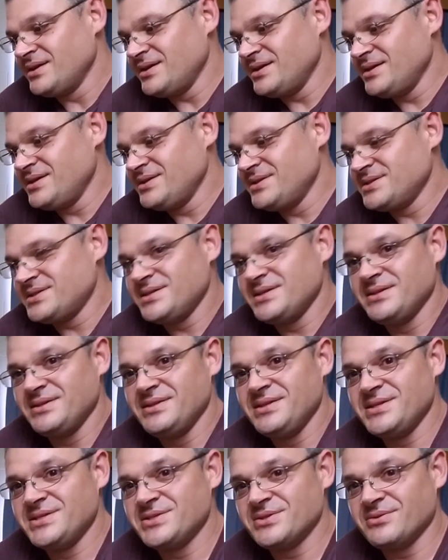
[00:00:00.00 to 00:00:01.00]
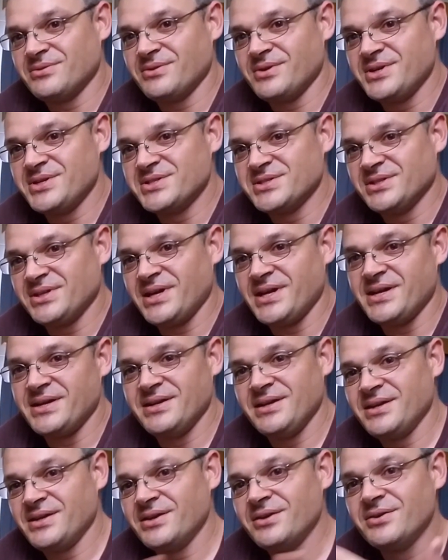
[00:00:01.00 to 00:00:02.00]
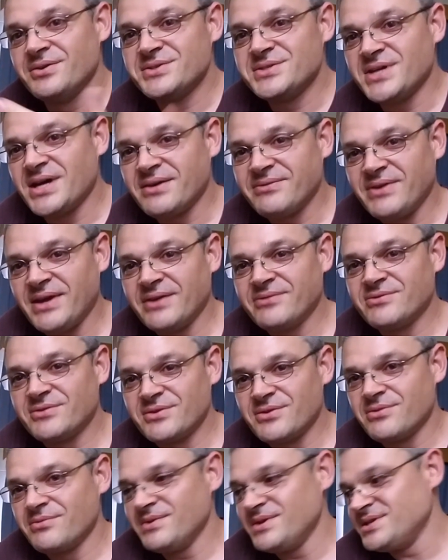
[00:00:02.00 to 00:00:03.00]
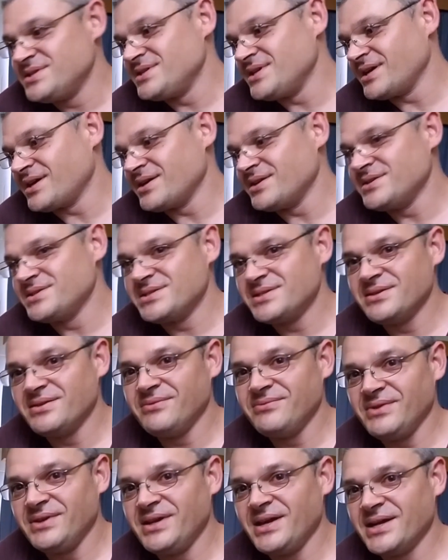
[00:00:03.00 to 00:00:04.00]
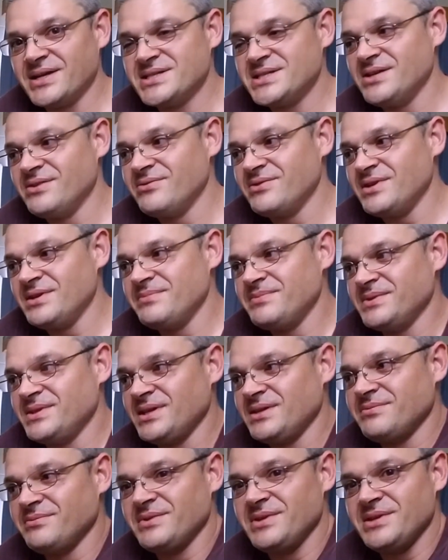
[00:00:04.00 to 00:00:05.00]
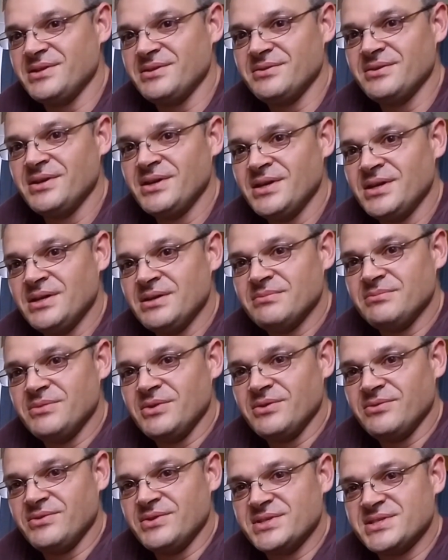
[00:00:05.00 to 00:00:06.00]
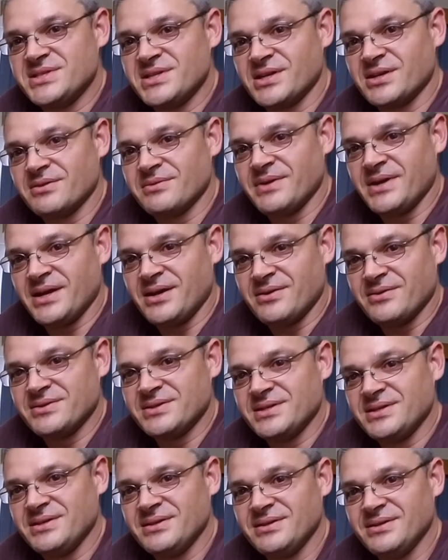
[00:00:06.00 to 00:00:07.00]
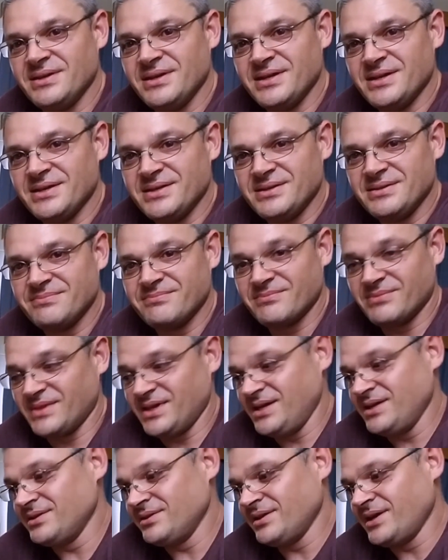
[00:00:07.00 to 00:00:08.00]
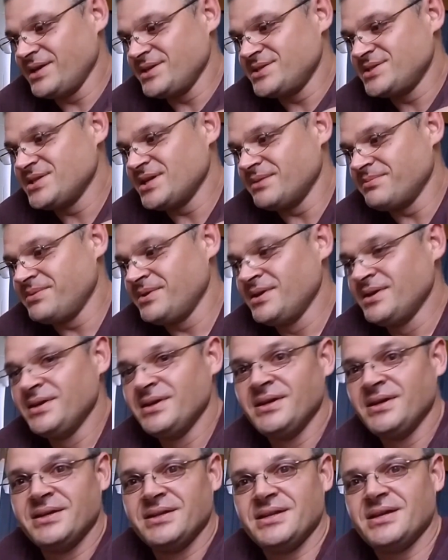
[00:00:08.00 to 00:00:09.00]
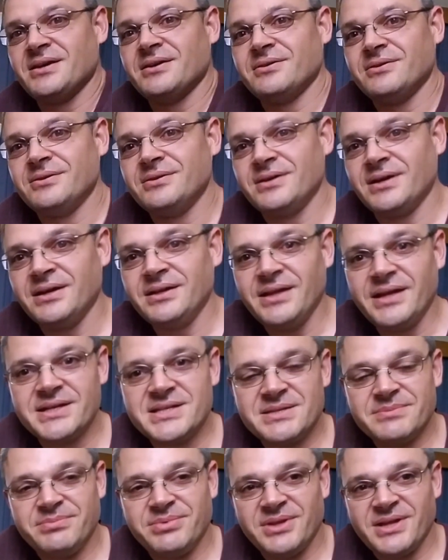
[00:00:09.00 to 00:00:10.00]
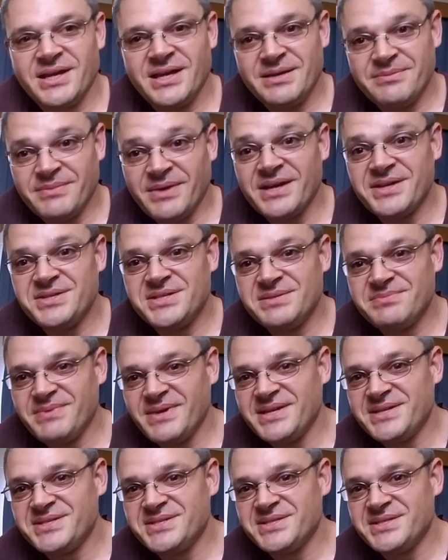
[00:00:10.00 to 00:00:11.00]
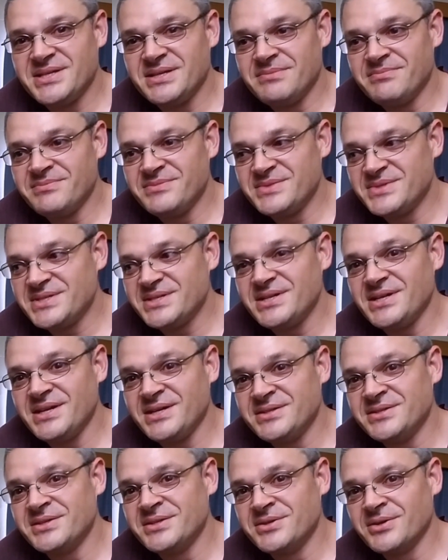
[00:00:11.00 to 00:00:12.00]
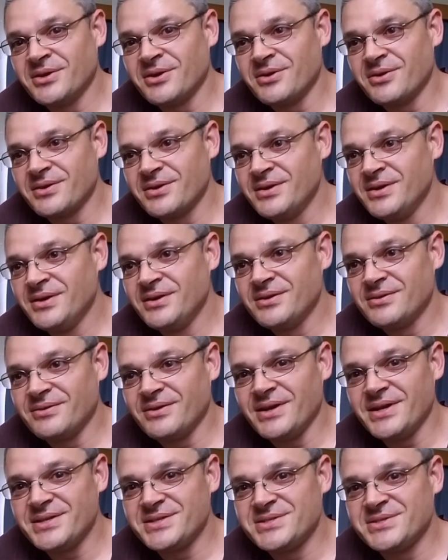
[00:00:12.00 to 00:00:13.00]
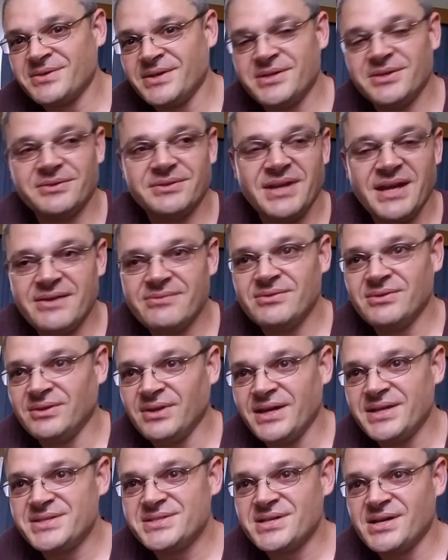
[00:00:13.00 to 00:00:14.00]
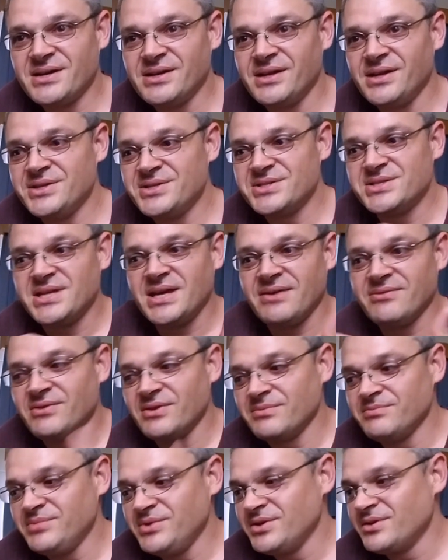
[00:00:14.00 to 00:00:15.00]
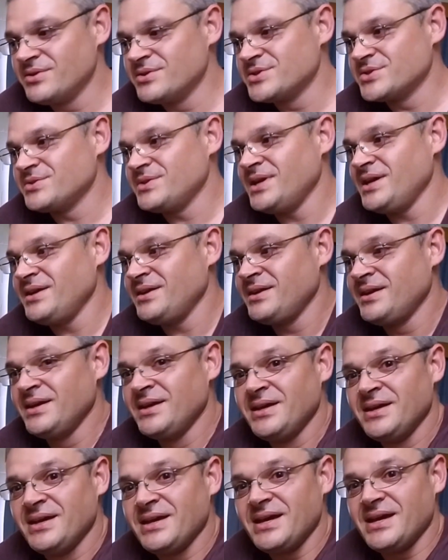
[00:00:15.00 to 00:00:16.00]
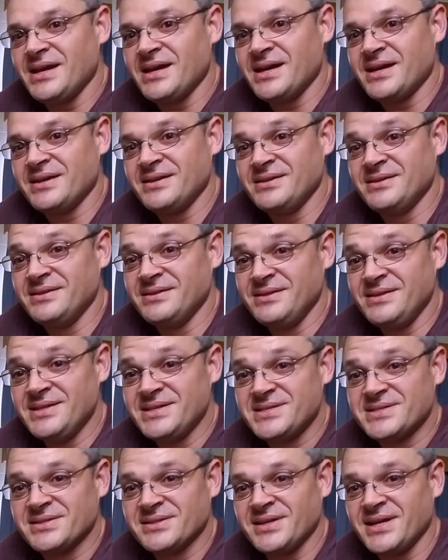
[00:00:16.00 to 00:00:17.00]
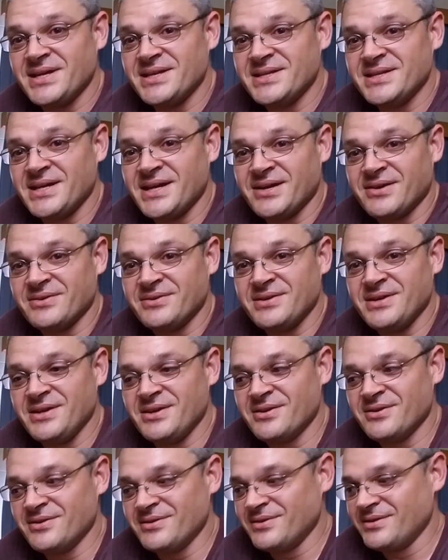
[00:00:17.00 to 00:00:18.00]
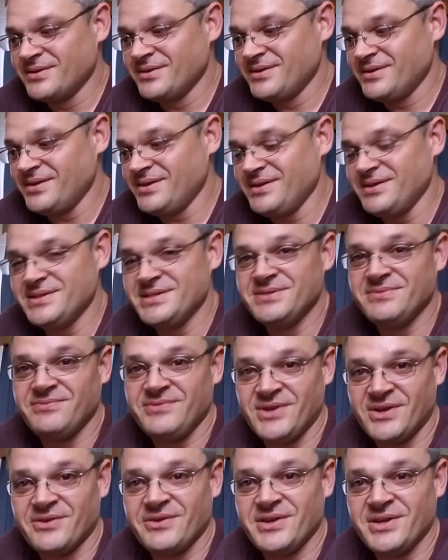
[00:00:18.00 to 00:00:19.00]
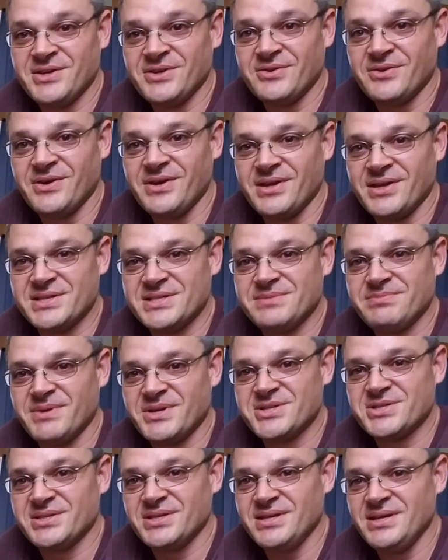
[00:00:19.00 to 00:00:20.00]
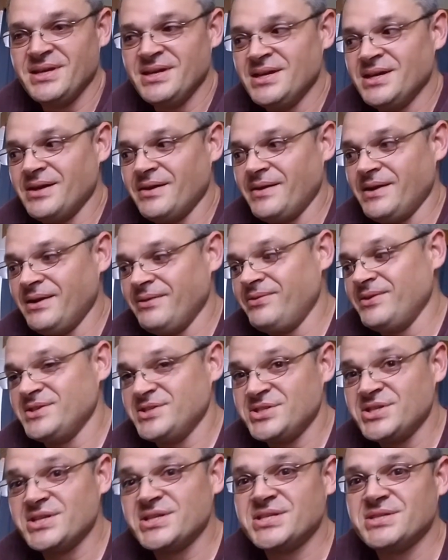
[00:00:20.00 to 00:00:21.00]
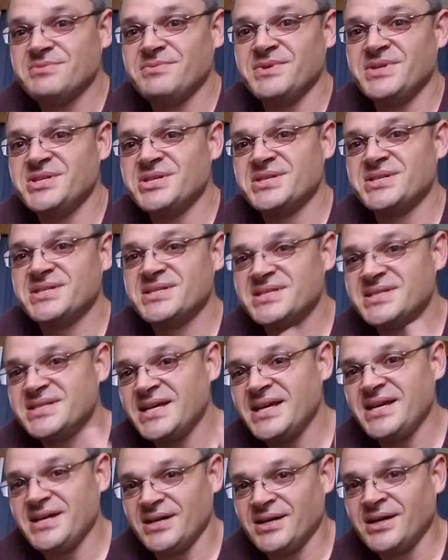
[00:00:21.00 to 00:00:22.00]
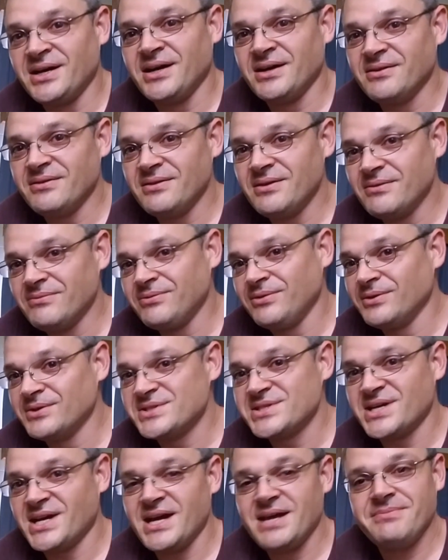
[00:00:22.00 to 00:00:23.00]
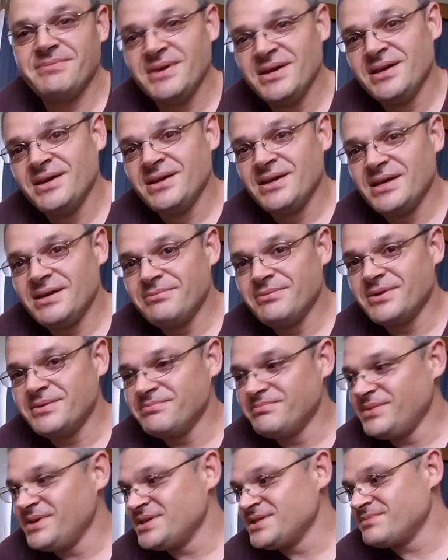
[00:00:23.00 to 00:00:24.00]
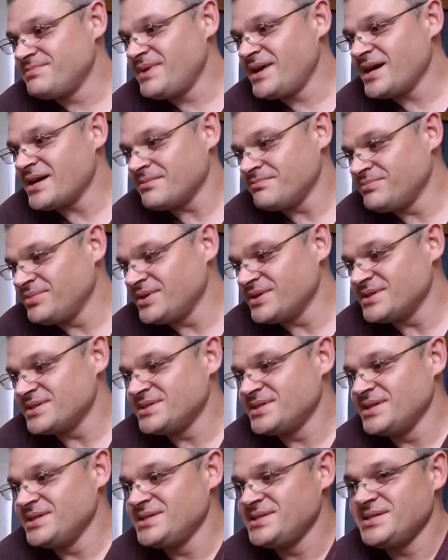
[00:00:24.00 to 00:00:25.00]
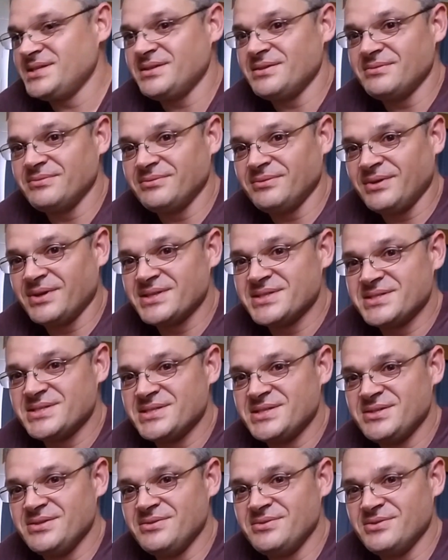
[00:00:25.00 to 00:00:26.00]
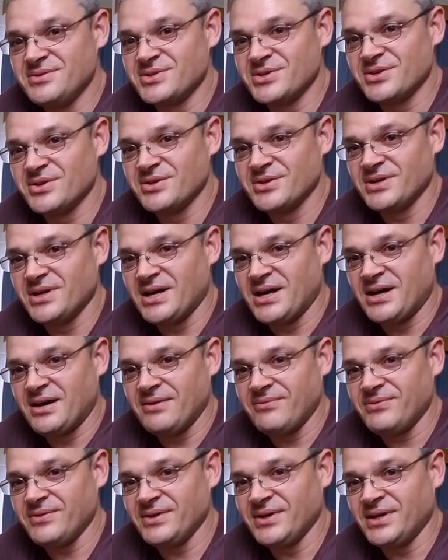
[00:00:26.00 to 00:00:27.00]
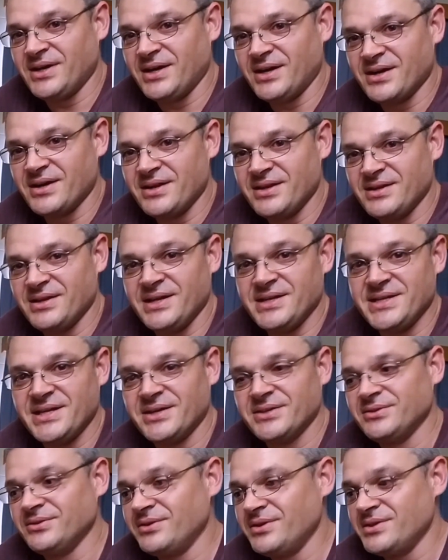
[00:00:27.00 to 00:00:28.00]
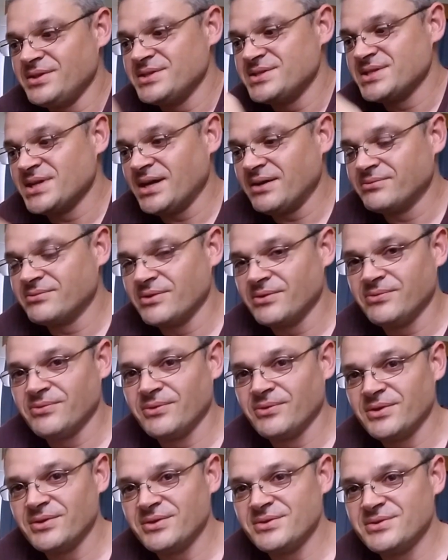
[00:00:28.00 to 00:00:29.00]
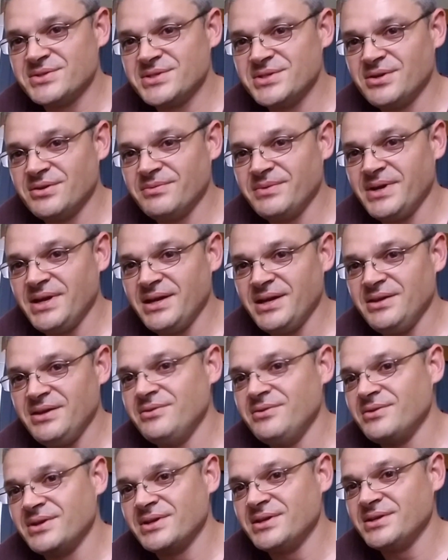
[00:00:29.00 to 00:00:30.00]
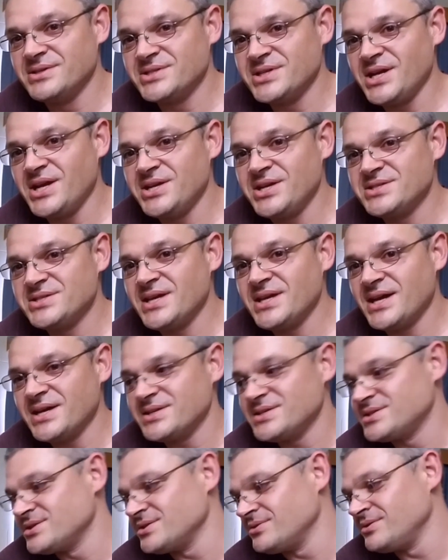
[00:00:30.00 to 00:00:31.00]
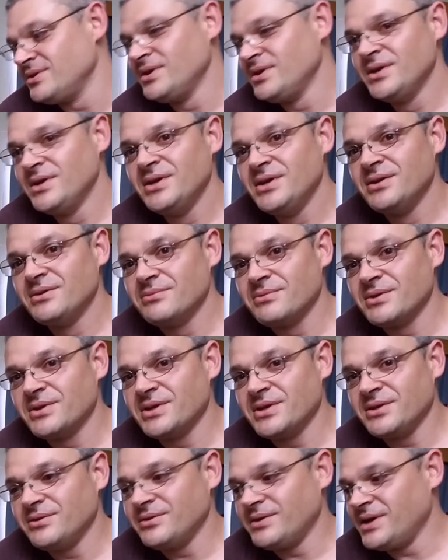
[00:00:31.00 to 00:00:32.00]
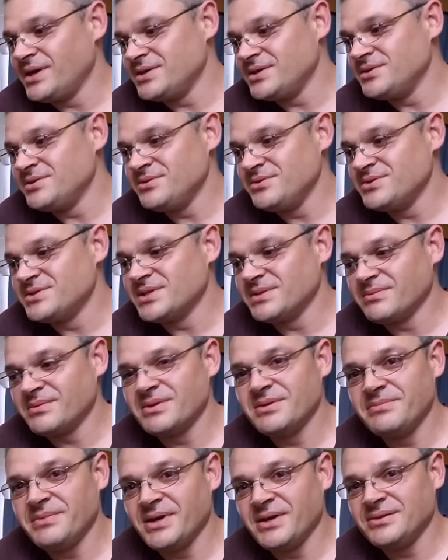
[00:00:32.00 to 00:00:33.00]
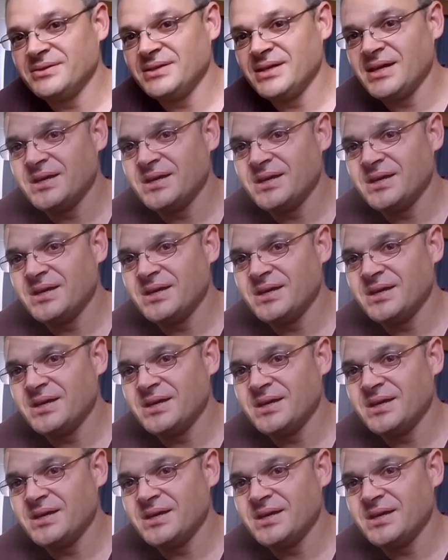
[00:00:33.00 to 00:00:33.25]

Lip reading: is this orange light. It goes off after 3 seconds of inactivity, but then when you move the stick around again, it lights up. Now, I like to play my space sims in the dark, right? So I don't have the lights on, I just have the computer screen, and this light down here is very annoying, especially, I mean, if it would just stay on full time, it wouldn't be as bad. But since it wants to turn off and on, and I downloaded the software for it, there's no way you can change that, so we're going to go ahead and do something about